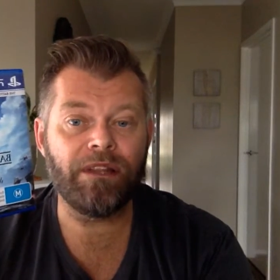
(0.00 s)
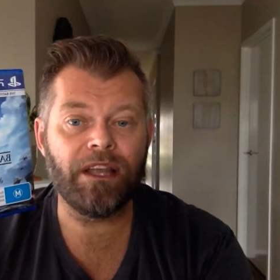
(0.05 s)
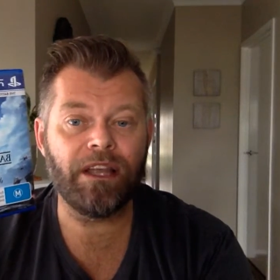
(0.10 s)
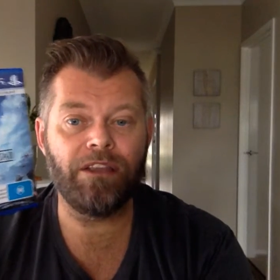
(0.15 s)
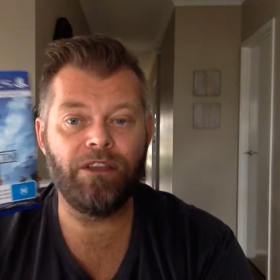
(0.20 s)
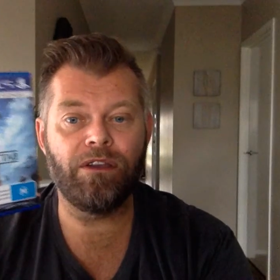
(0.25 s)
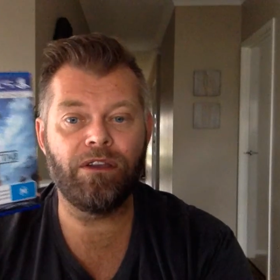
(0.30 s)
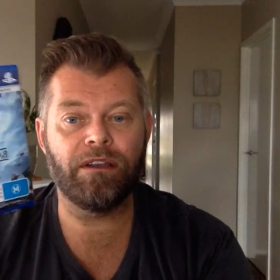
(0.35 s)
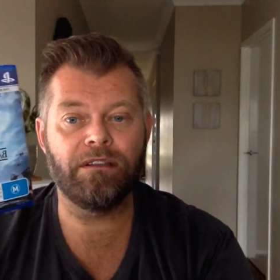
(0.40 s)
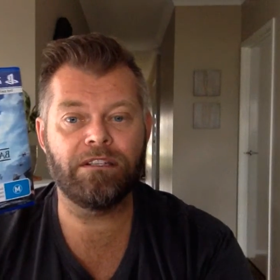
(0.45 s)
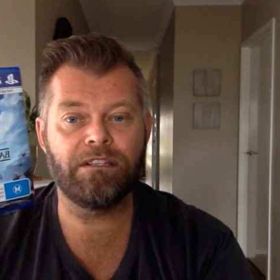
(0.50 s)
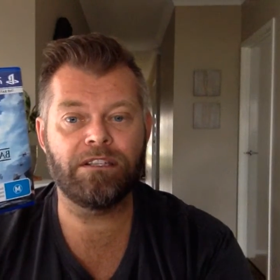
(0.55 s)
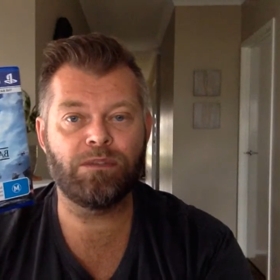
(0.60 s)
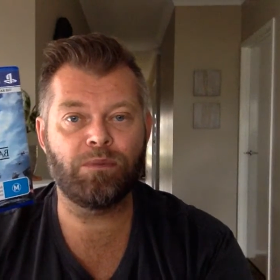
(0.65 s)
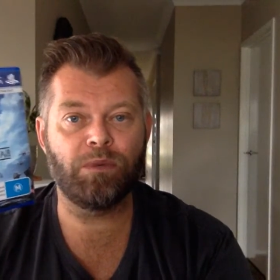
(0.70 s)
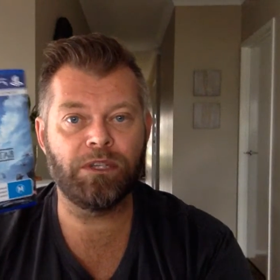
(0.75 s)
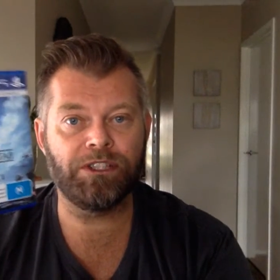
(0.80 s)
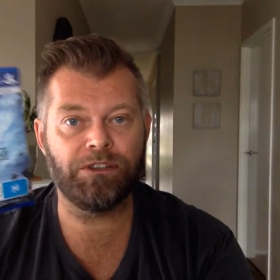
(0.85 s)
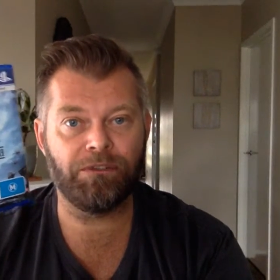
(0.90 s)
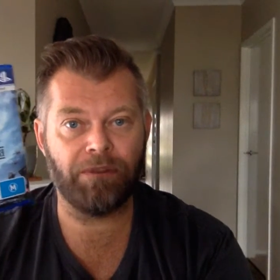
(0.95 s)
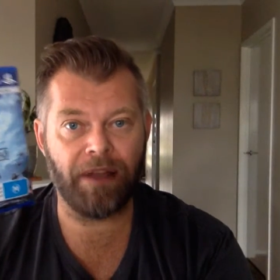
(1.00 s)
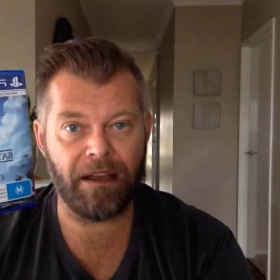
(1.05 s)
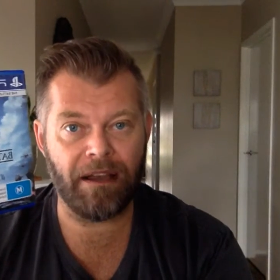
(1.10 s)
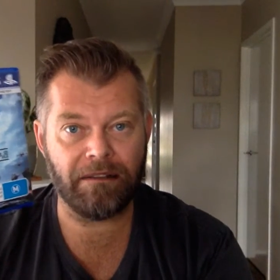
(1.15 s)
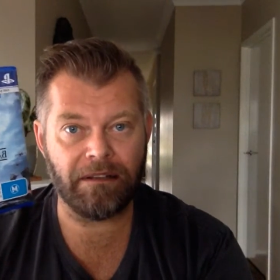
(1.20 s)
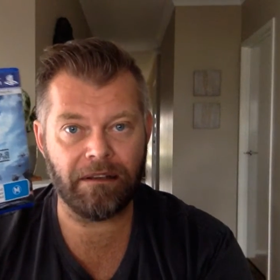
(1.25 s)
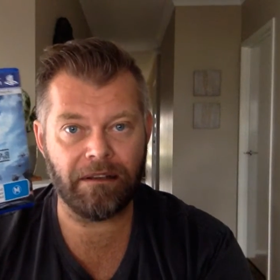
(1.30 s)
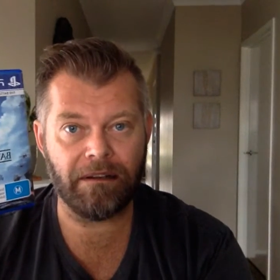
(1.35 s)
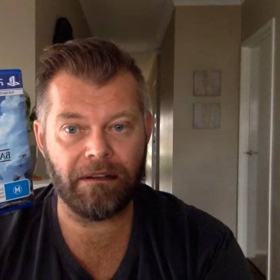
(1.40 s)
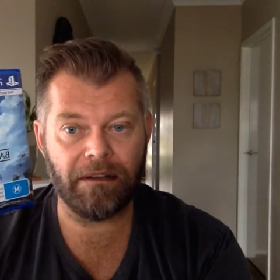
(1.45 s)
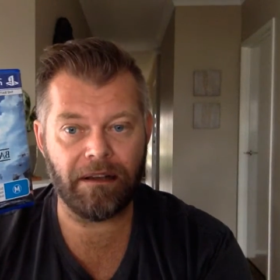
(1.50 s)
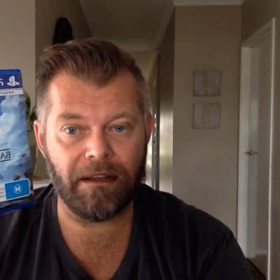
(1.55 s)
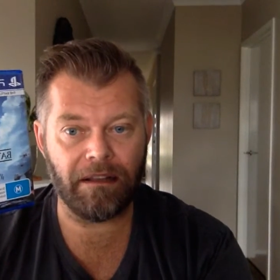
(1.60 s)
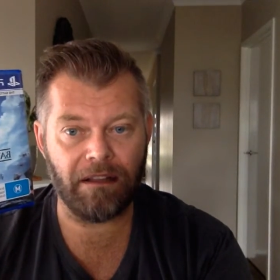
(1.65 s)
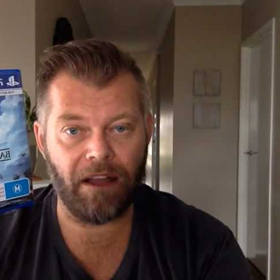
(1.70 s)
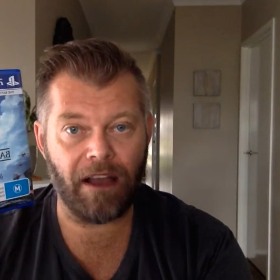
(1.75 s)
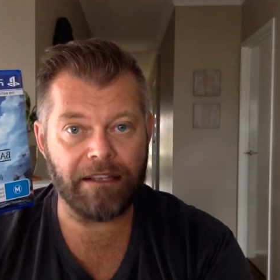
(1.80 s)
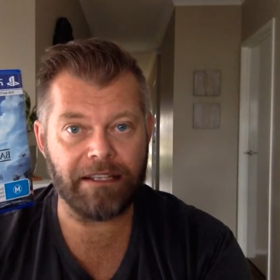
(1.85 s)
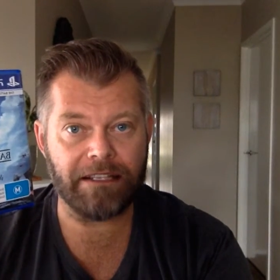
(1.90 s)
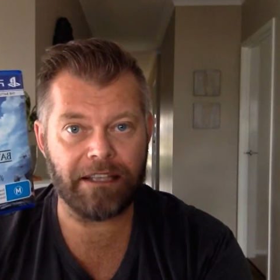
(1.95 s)
that you can swish around a
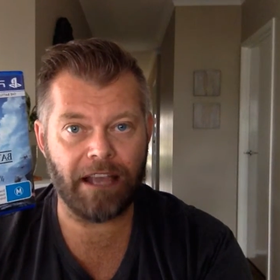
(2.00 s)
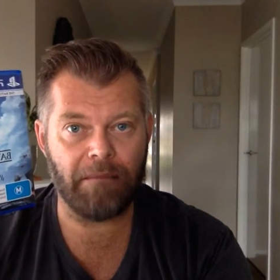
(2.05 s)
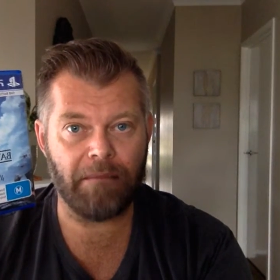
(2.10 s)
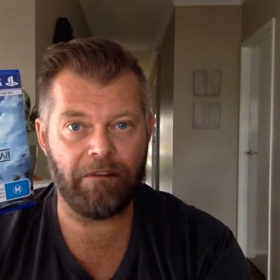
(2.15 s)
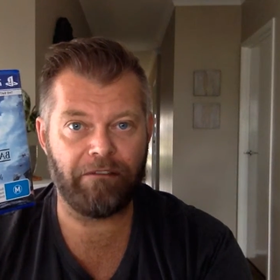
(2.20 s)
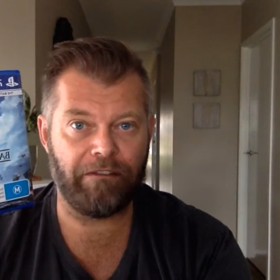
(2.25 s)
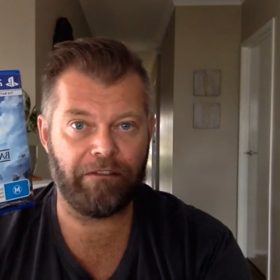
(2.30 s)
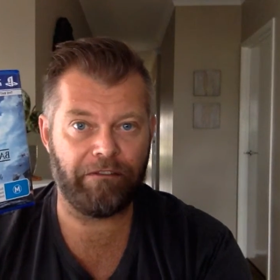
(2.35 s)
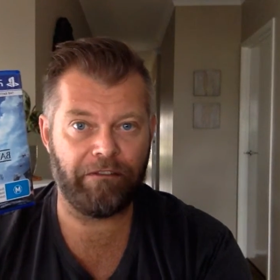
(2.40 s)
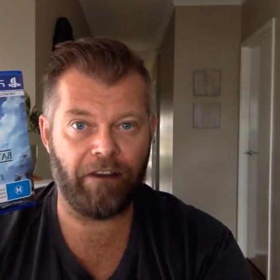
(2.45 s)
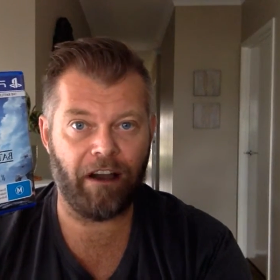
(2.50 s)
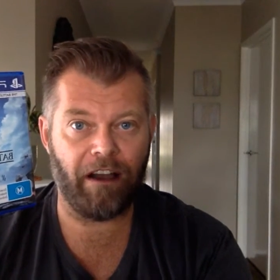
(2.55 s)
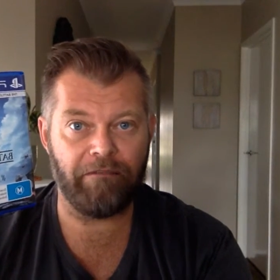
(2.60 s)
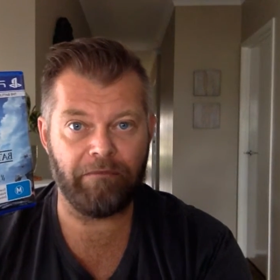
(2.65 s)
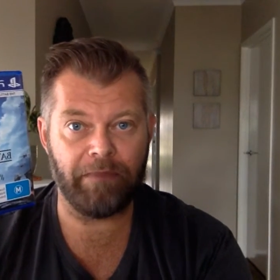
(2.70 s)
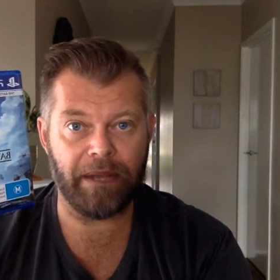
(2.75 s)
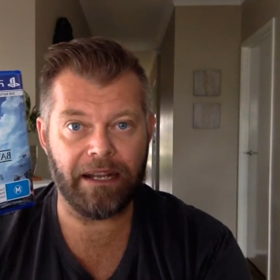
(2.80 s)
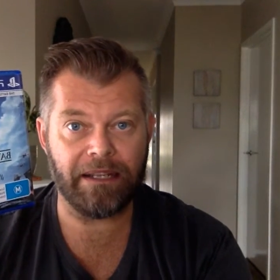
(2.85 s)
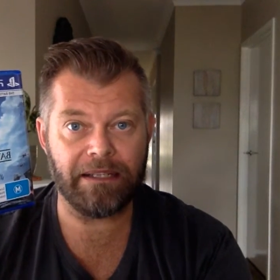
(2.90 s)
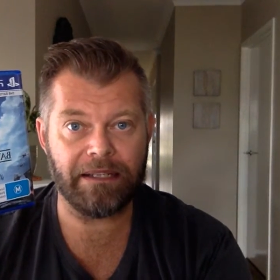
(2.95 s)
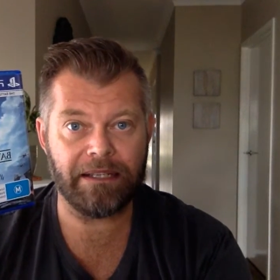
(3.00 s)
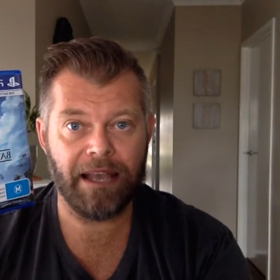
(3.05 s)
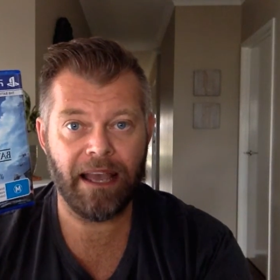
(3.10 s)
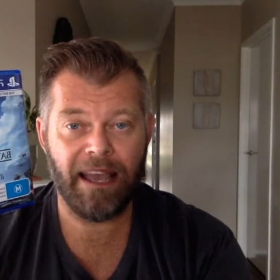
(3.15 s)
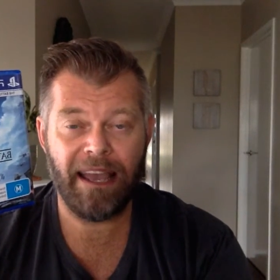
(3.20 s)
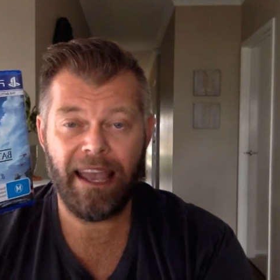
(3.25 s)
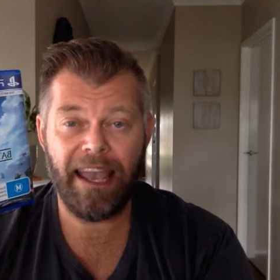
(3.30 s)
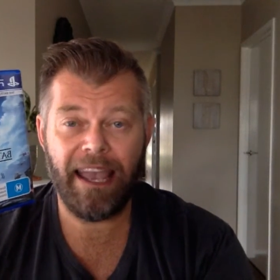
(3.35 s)
lightsaber for 5 minutes.